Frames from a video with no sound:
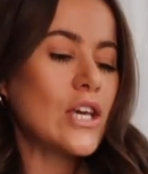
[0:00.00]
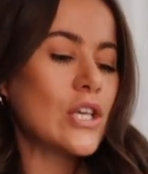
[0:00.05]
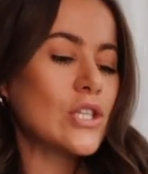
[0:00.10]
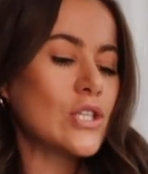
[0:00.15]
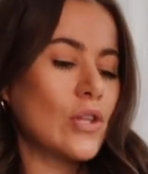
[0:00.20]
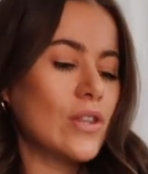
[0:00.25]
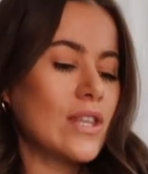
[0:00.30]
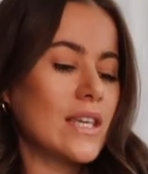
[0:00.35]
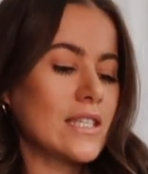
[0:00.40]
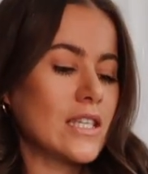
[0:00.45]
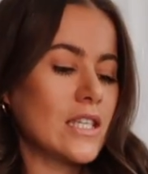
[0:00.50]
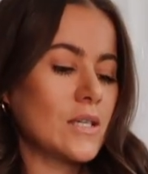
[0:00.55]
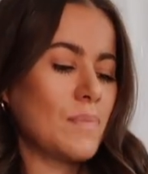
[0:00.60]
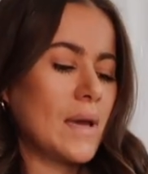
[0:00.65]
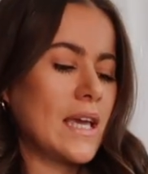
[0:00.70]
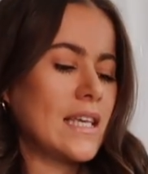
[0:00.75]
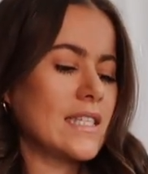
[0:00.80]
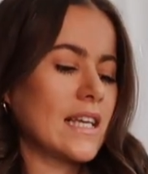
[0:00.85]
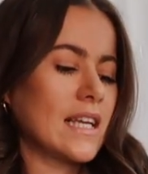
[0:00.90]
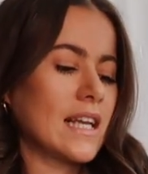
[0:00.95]
So this is
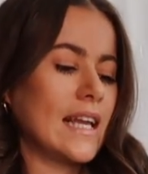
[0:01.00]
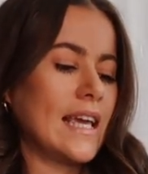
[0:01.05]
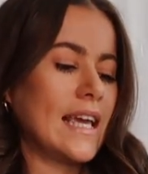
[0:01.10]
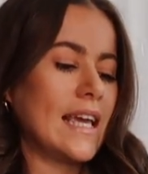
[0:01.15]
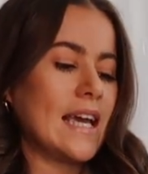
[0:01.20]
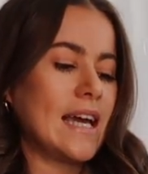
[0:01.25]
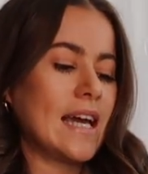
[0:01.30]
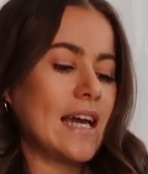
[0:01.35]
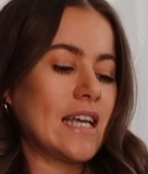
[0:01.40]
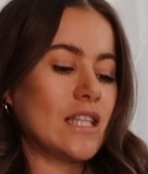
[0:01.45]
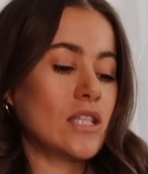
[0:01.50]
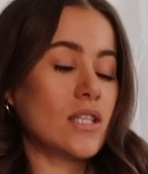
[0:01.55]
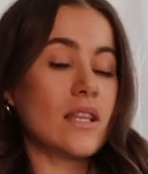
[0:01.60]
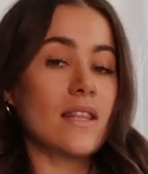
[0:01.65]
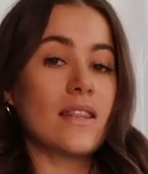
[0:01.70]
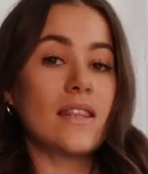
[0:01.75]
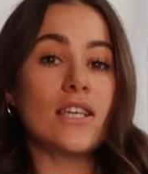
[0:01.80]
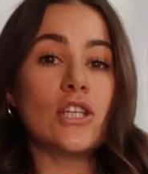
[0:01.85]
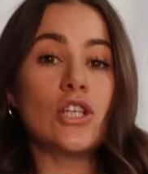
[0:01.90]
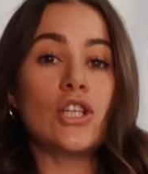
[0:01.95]
basically, it's
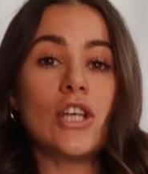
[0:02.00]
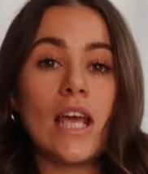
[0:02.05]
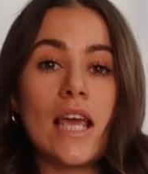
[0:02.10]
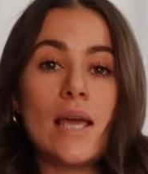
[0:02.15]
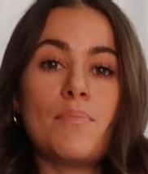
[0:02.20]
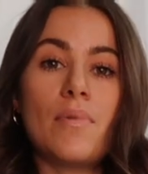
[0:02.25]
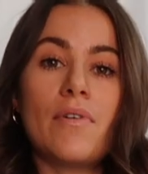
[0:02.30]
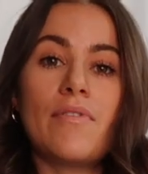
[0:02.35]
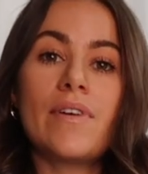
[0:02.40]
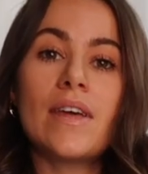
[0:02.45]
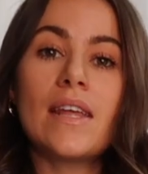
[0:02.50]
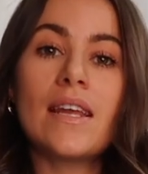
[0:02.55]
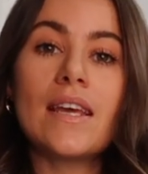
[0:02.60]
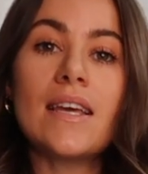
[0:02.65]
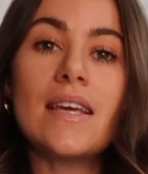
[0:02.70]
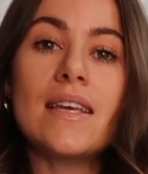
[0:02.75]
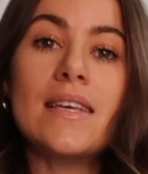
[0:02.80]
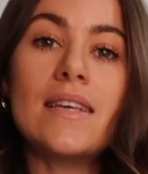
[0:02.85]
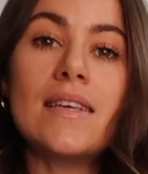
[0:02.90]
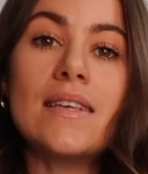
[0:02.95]
the shape of it
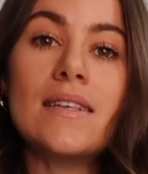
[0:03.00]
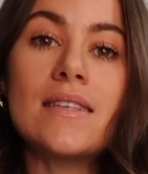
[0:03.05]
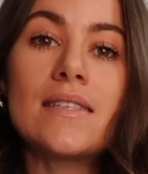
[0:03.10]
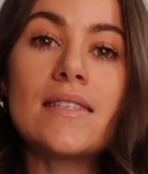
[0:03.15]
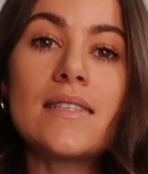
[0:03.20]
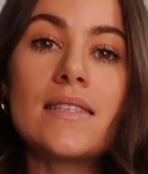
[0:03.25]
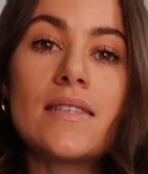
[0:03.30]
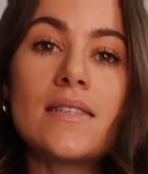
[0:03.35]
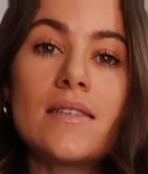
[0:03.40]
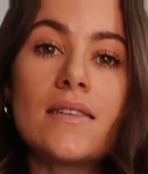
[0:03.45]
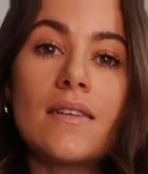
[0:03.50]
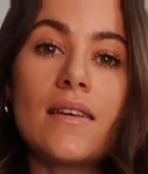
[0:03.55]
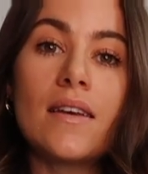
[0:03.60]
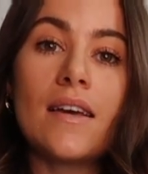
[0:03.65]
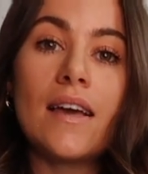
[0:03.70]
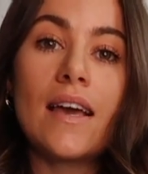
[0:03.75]
is